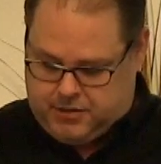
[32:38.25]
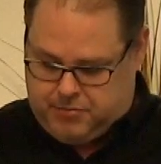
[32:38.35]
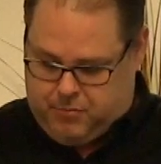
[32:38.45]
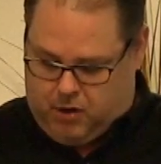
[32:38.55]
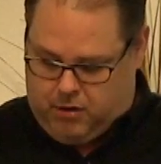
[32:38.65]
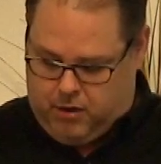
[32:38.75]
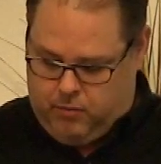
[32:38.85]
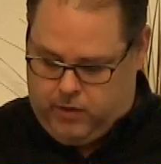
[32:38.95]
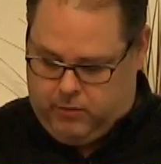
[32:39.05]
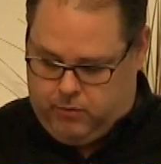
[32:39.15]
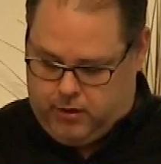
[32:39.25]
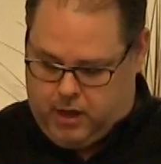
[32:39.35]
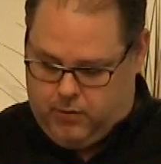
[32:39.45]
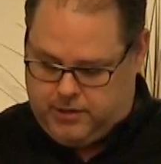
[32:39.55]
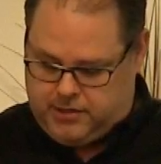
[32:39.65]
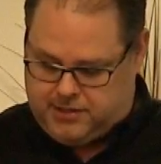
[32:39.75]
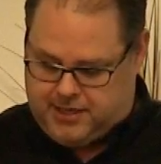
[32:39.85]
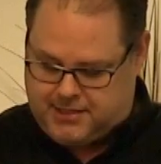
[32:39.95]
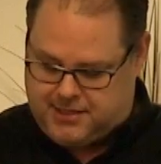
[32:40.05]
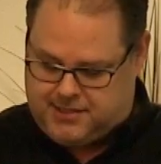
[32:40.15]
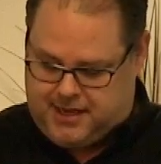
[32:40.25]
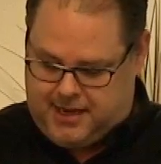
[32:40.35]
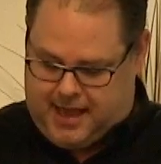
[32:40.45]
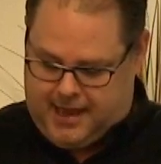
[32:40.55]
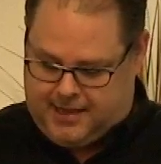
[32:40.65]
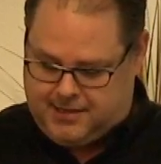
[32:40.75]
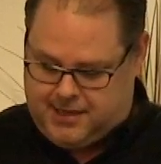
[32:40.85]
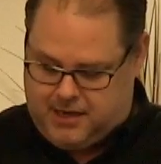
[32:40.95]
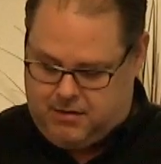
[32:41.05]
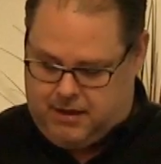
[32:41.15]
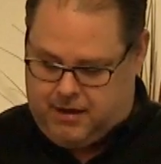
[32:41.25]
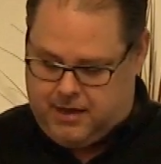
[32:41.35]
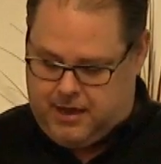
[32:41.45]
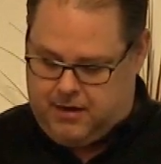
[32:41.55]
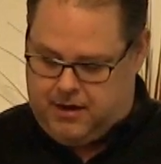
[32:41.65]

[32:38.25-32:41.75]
tomorrow we will go into such a city and continue there a year